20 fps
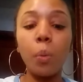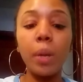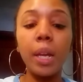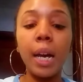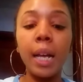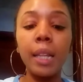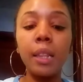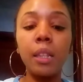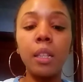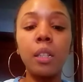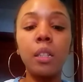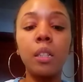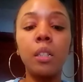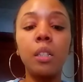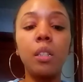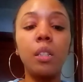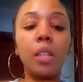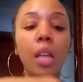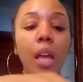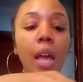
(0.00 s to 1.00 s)
in the
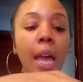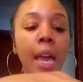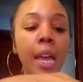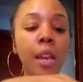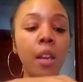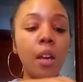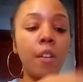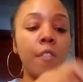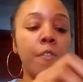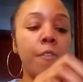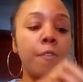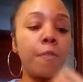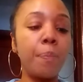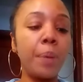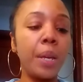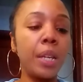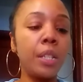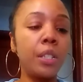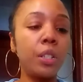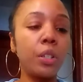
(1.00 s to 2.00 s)
reverse for the present
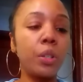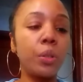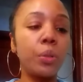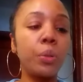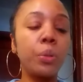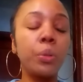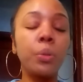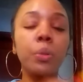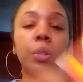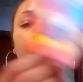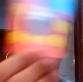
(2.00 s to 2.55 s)
energy.